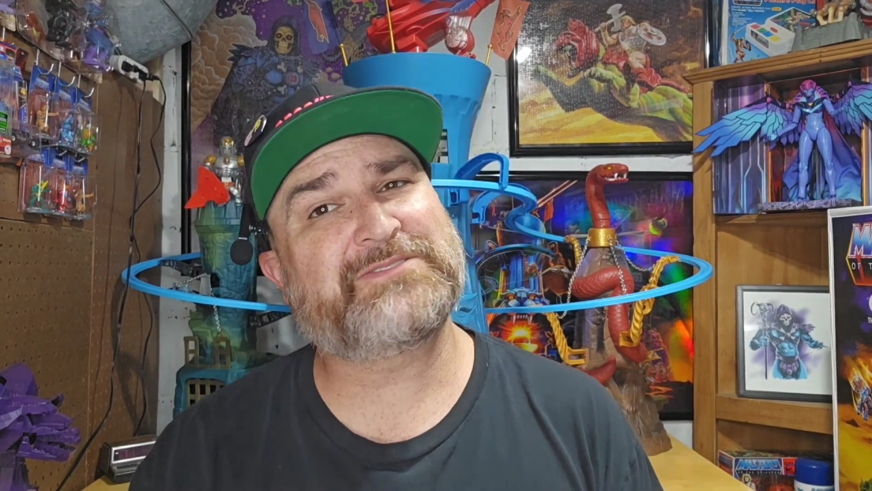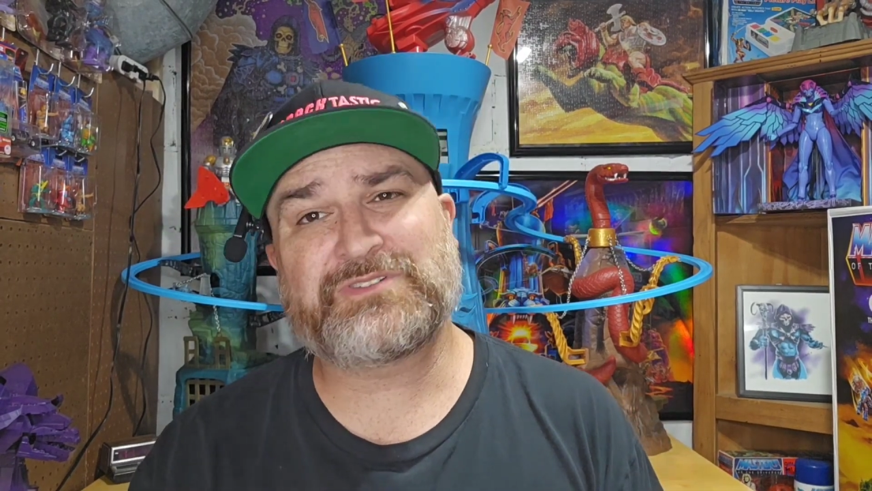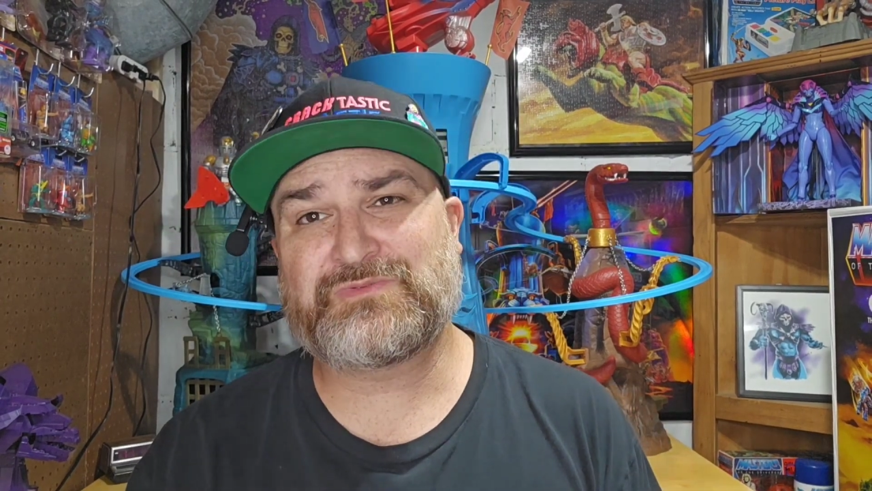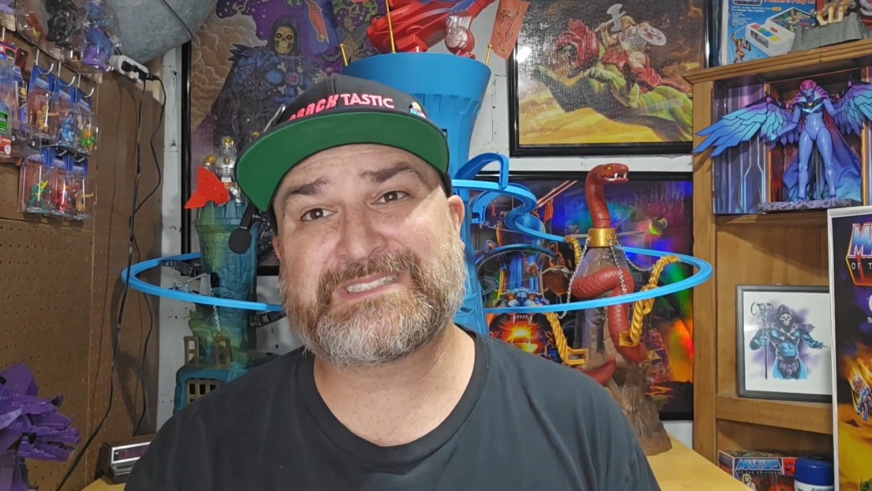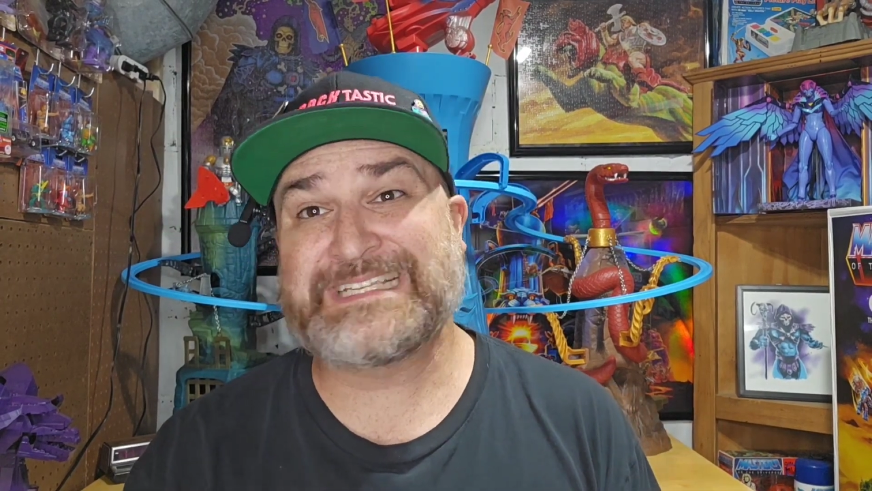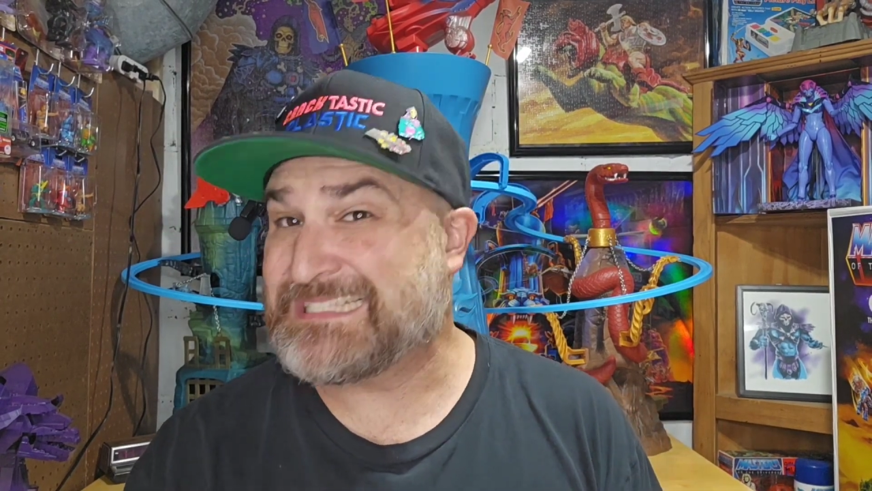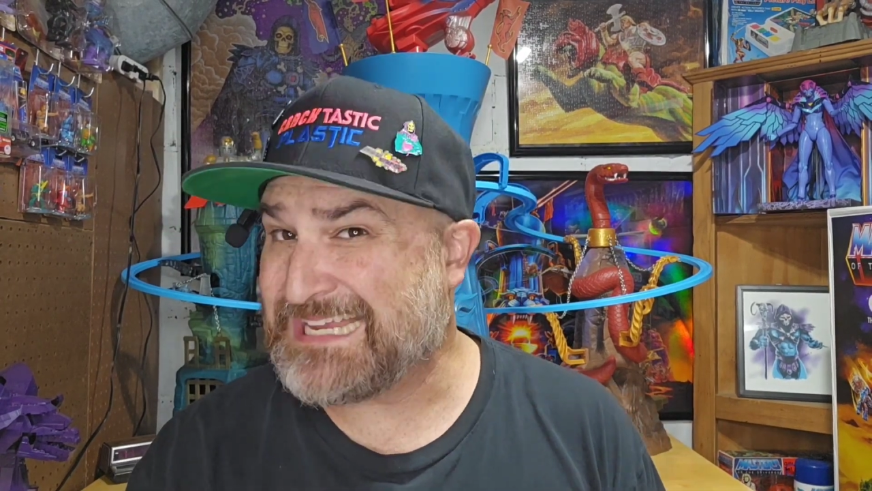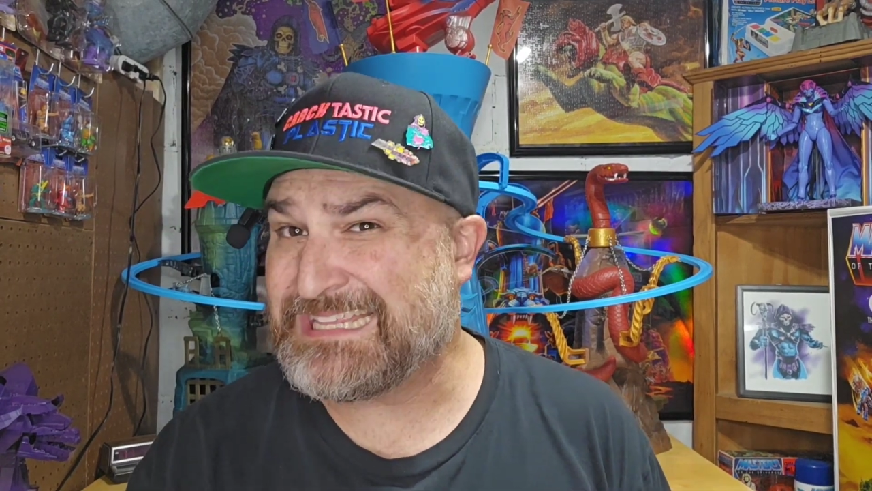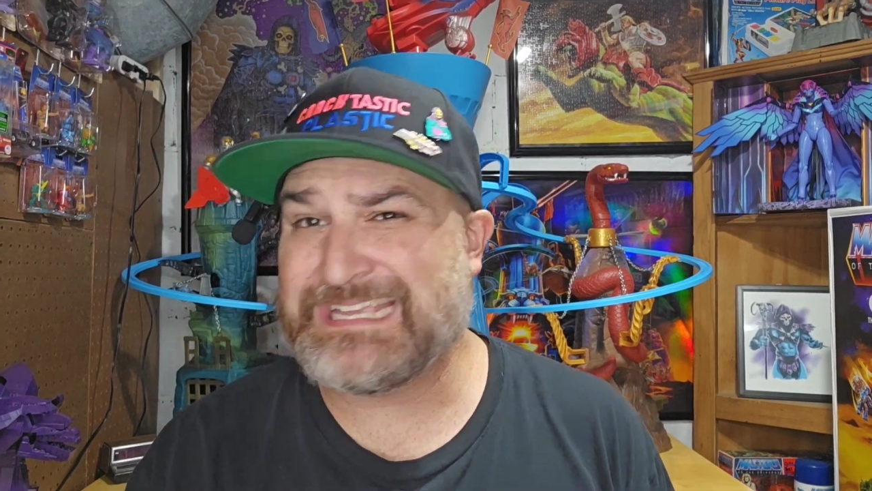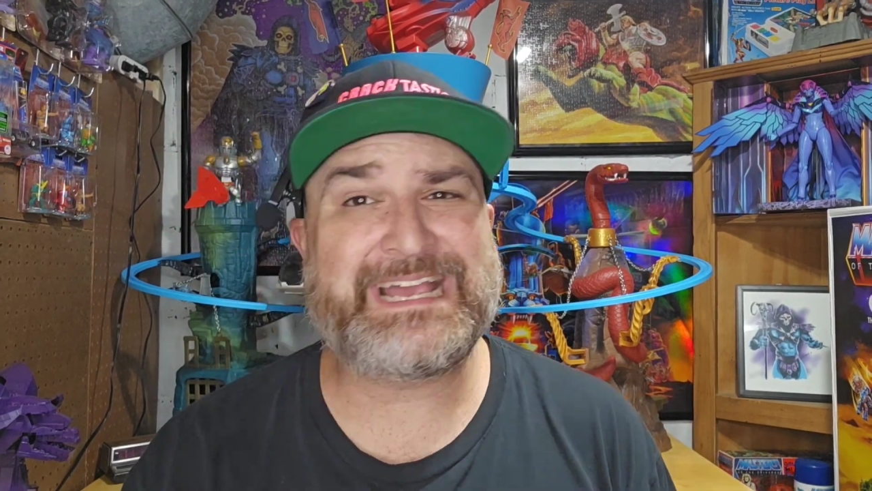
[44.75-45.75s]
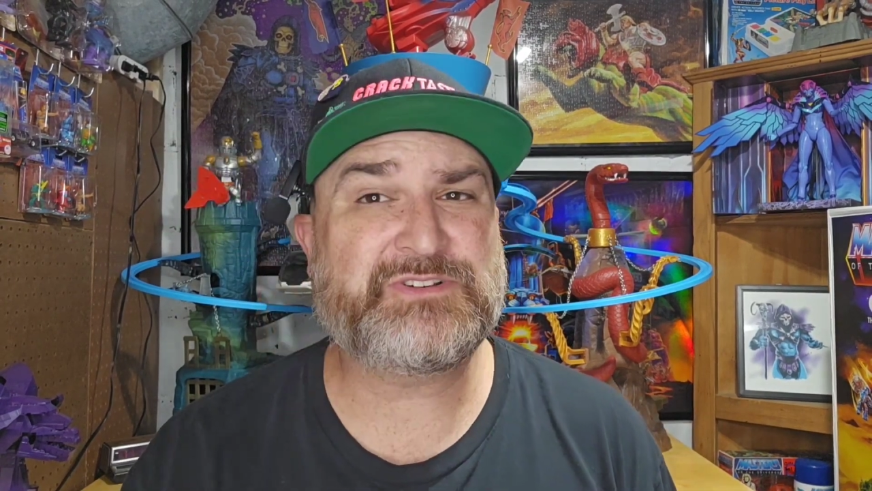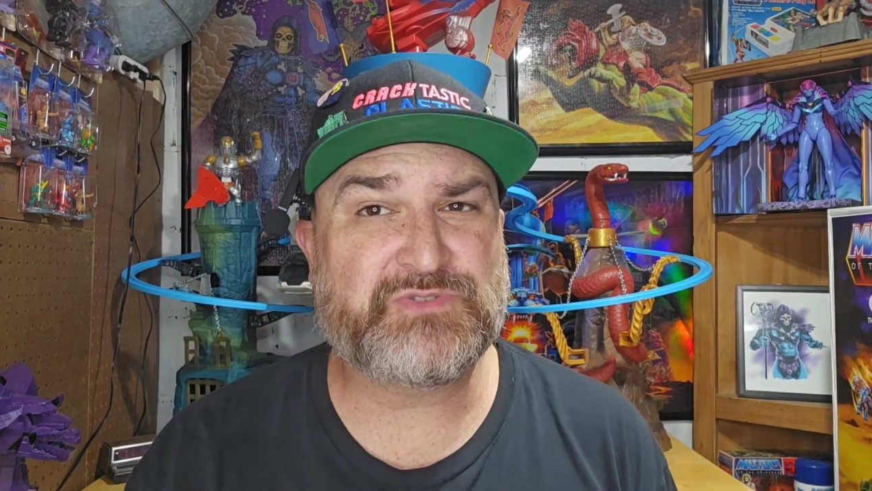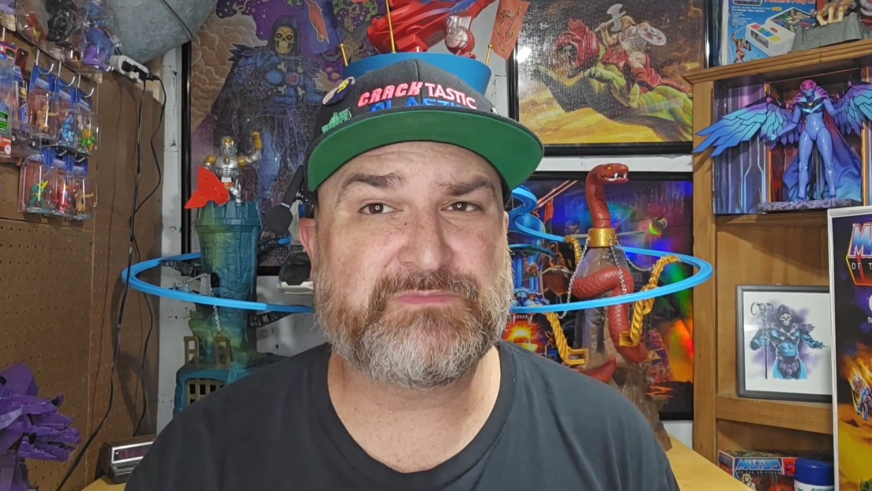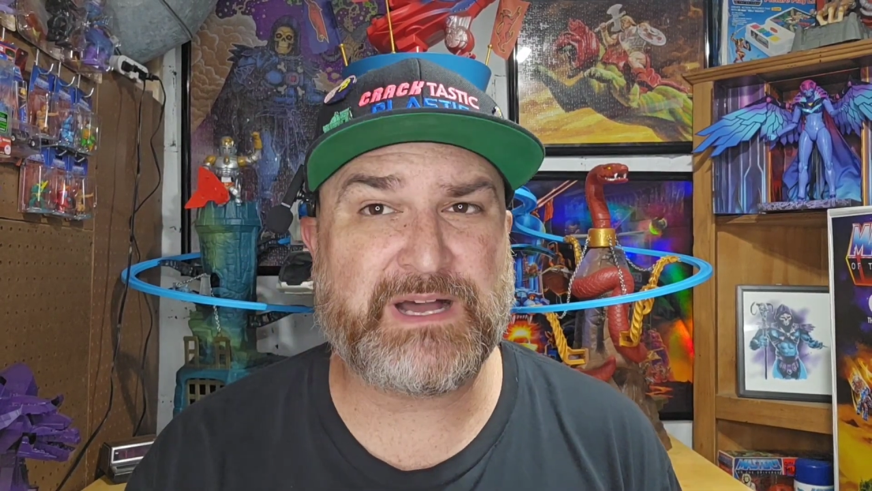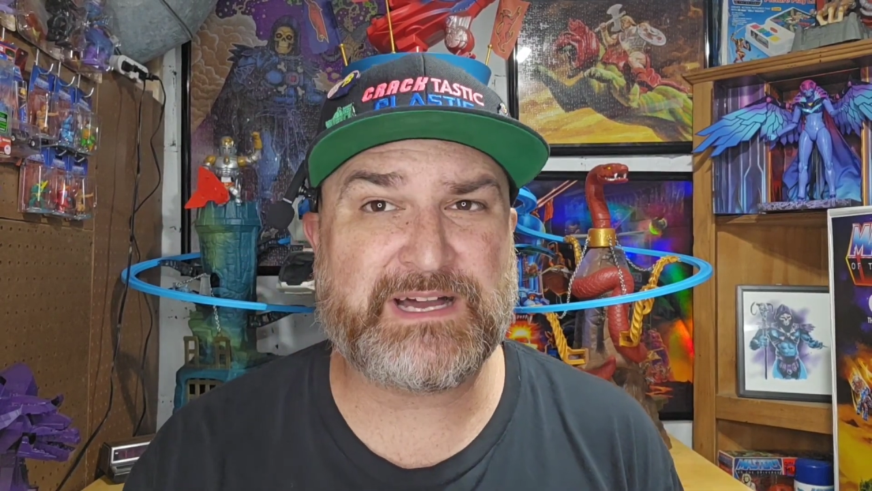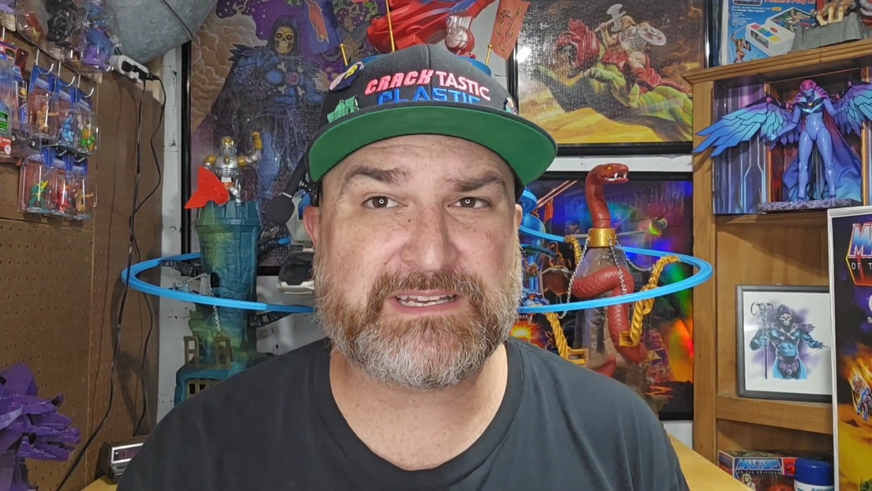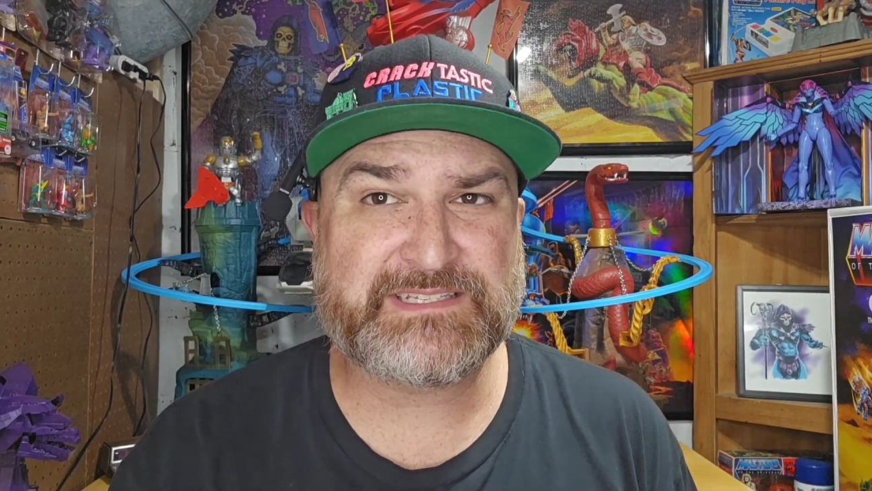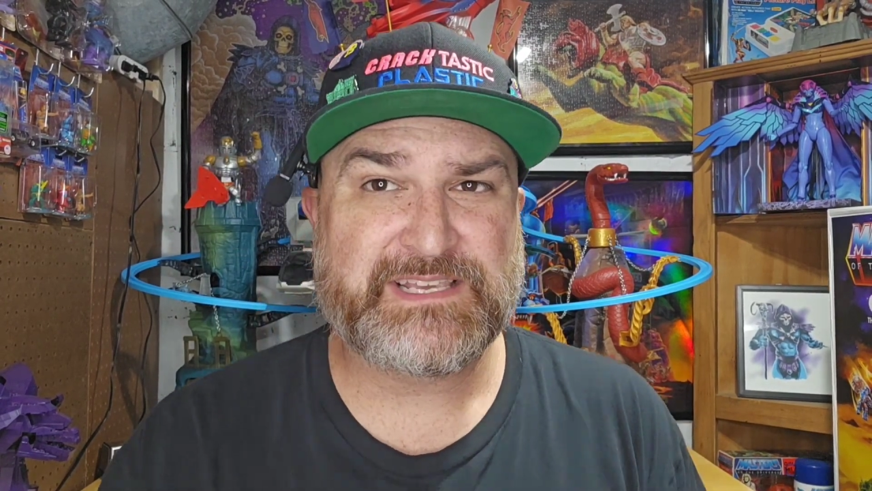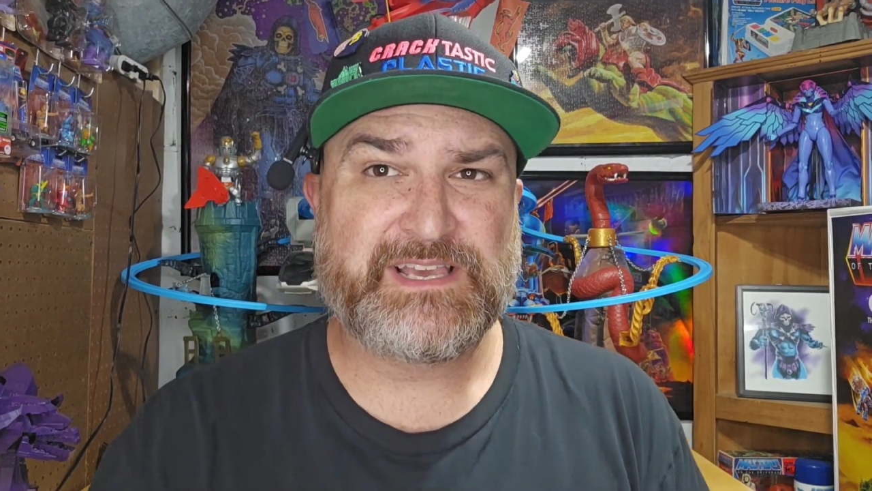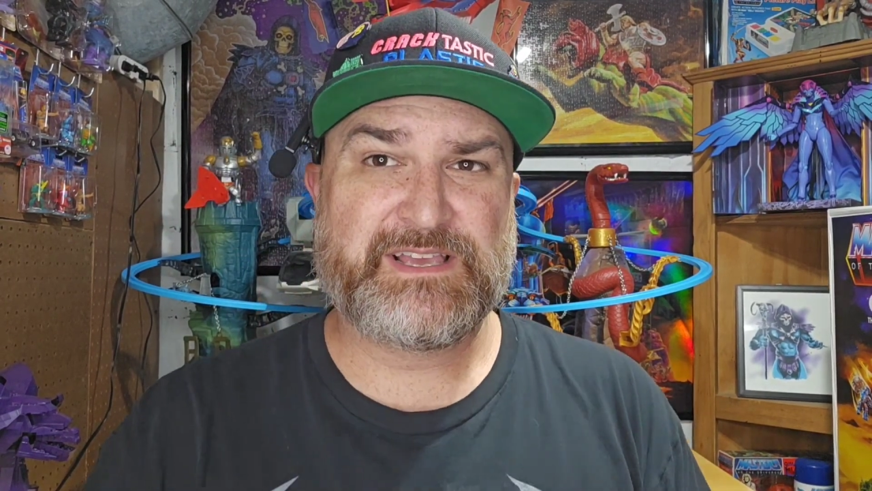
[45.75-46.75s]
a look what's inside the actual box,